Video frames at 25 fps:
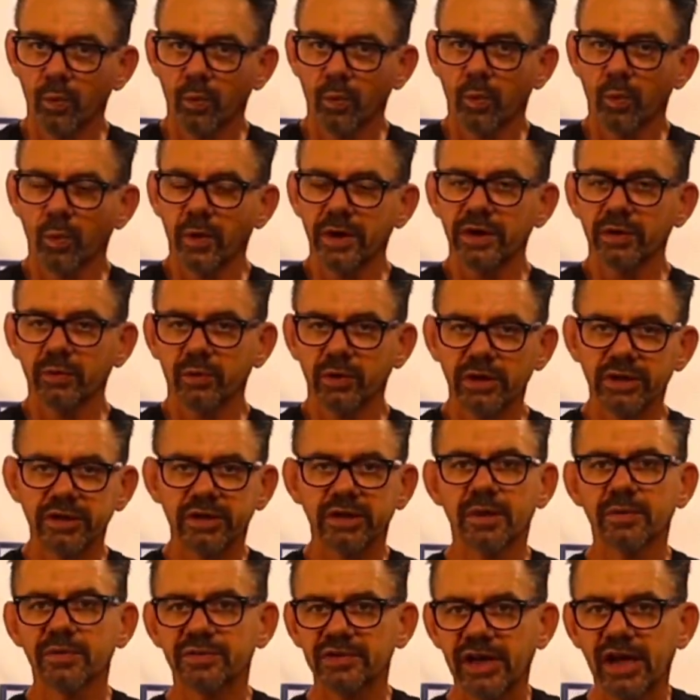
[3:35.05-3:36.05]
what it really
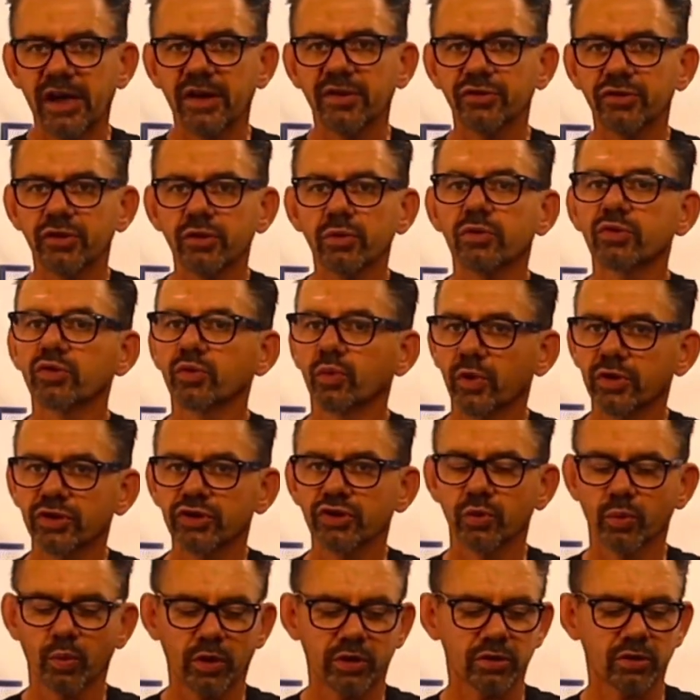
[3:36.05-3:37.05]
comes down to is what
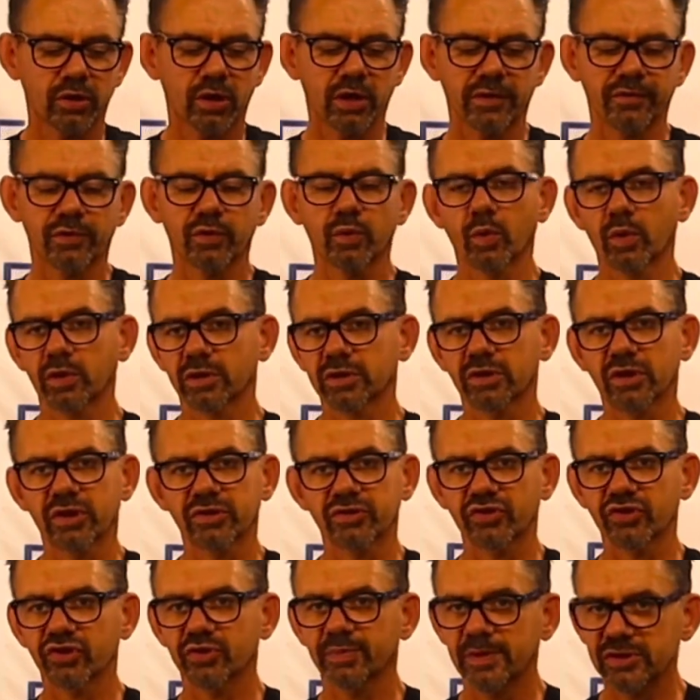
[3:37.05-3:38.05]
you're working on. If you're working on
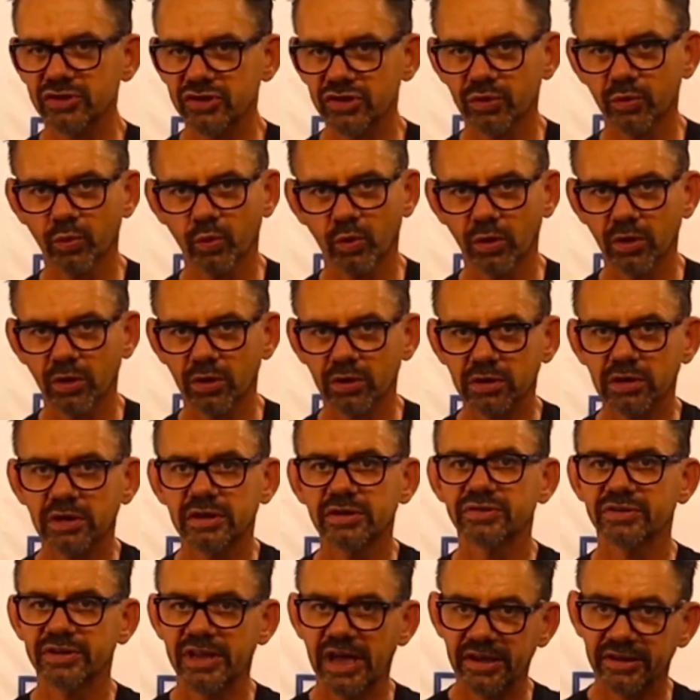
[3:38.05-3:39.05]
suspension work,
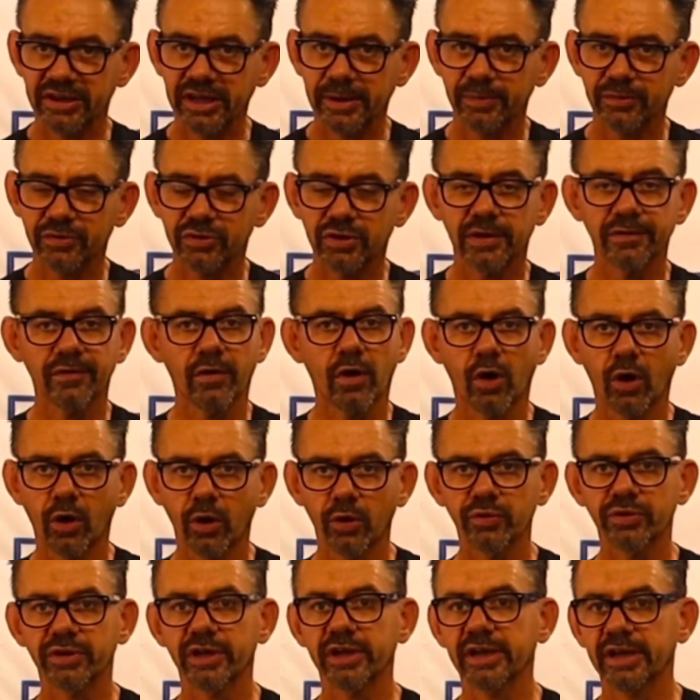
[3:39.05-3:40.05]
that type of stuff
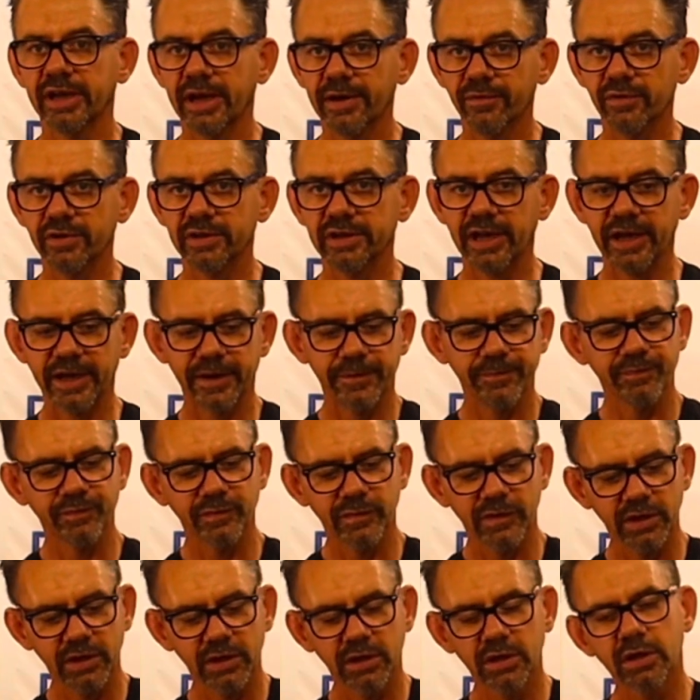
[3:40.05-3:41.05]
all day, every day,
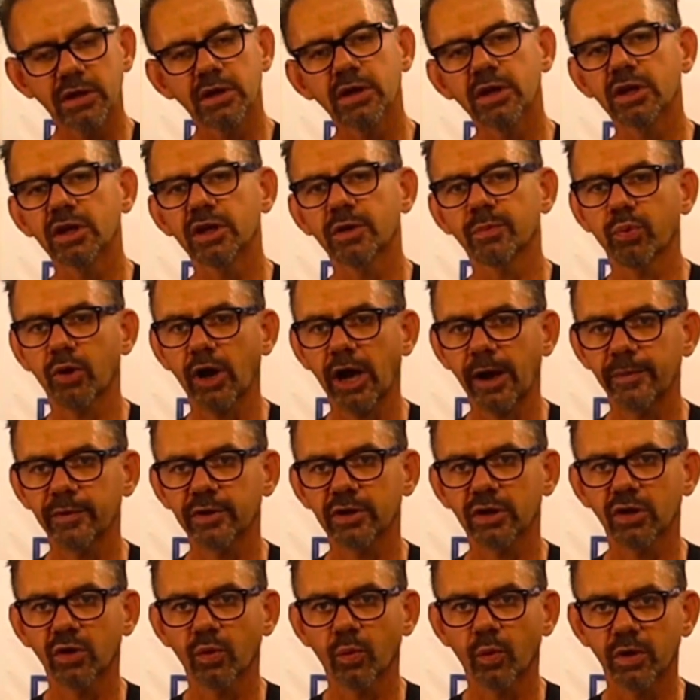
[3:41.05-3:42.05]
you're probably
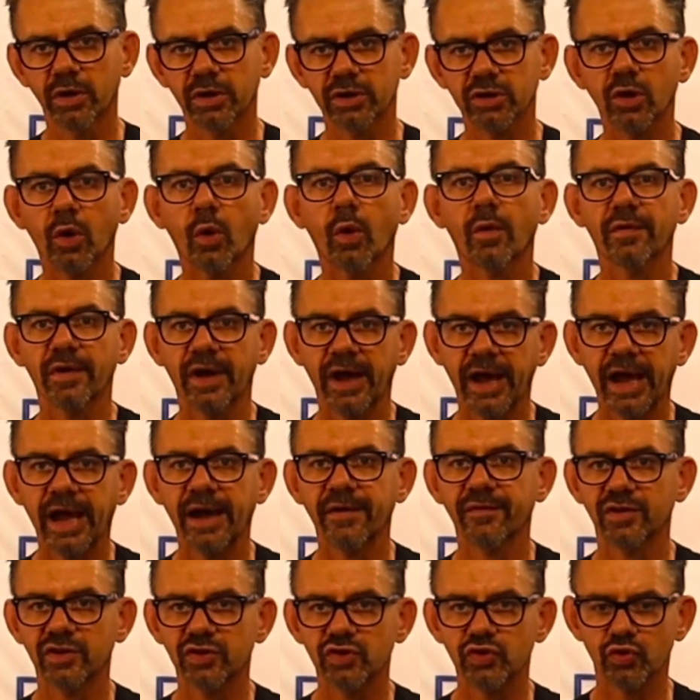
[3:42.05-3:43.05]
going to want to go with a
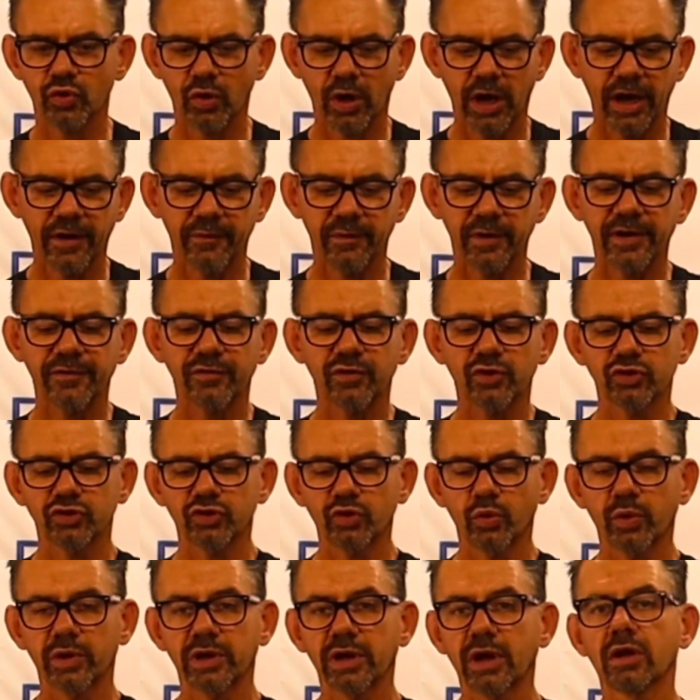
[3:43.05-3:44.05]
1/2-inch drive. If you're
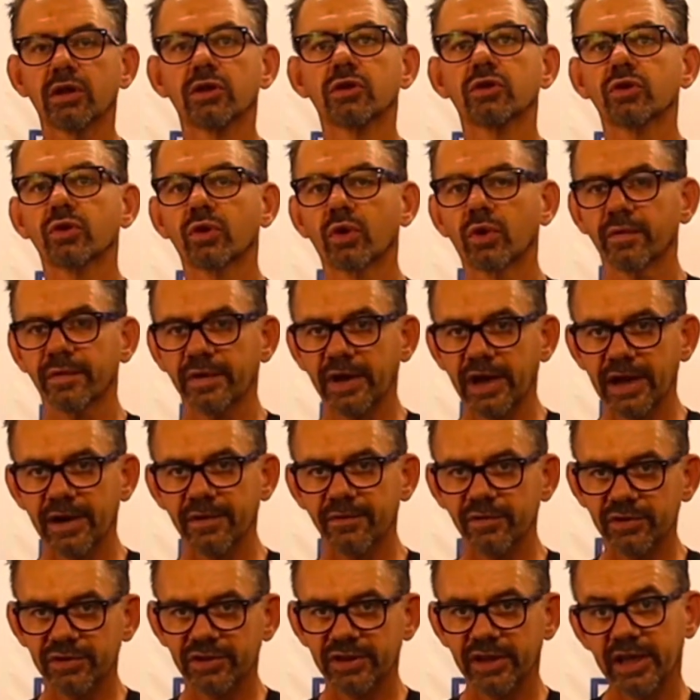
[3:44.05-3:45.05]
doing a little of
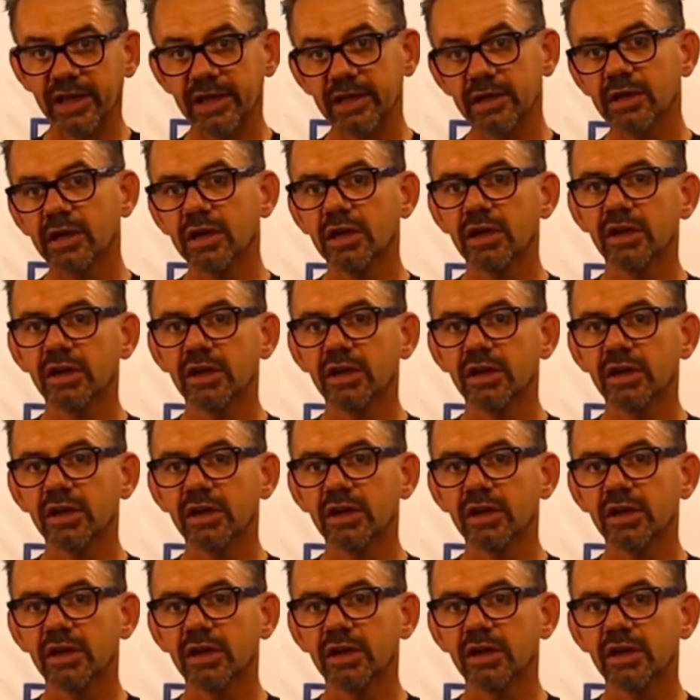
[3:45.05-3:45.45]
everything,